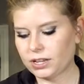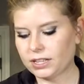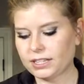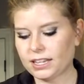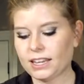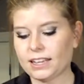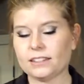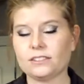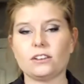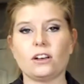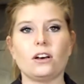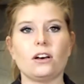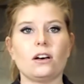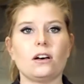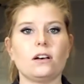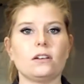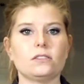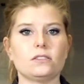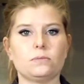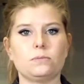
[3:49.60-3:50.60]
So you can see it's
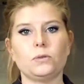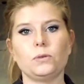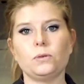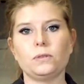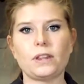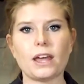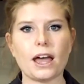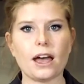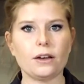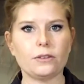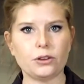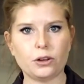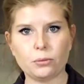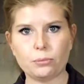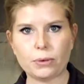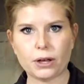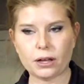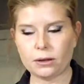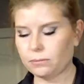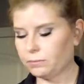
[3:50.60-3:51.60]
all smoothed out,
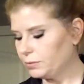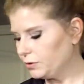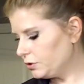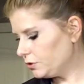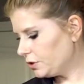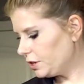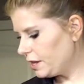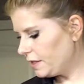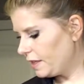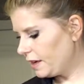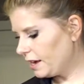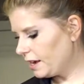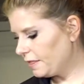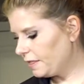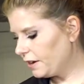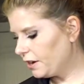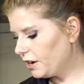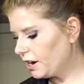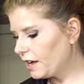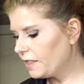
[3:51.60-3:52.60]
no bumps or
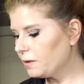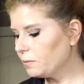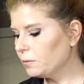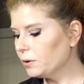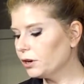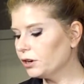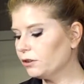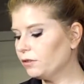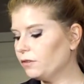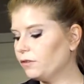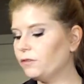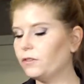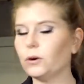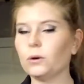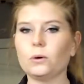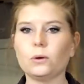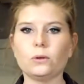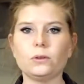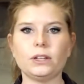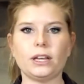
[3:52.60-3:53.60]
anything in there. And then we're going to
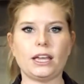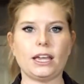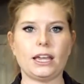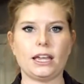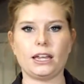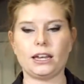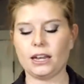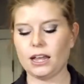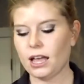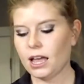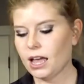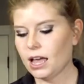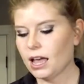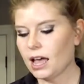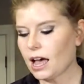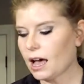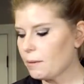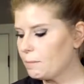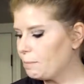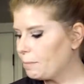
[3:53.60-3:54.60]
fold in
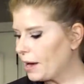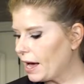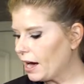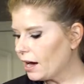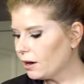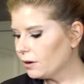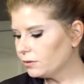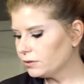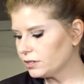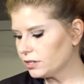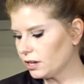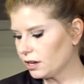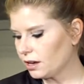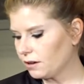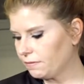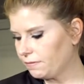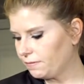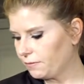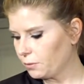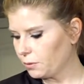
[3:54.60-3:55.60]
about
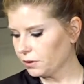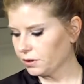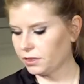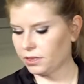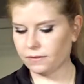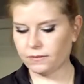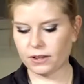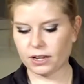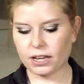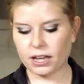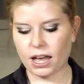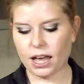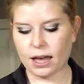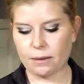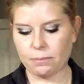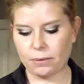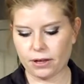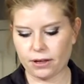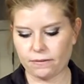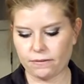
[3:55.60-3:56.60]
1/4
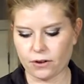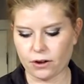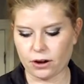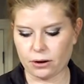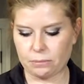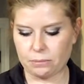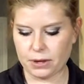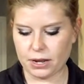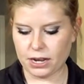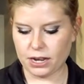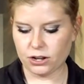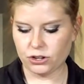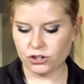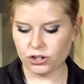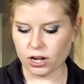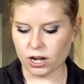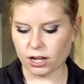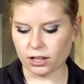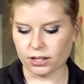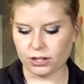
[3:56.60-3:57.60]
cup of our
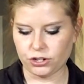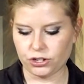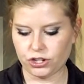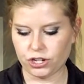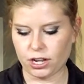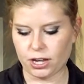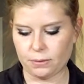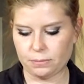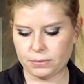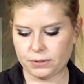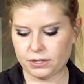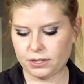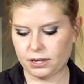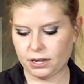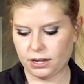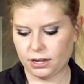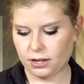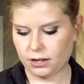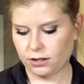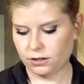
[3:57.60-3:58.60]
mini chocolate
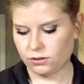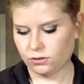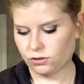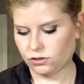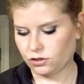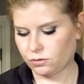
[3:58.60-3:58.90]
chips.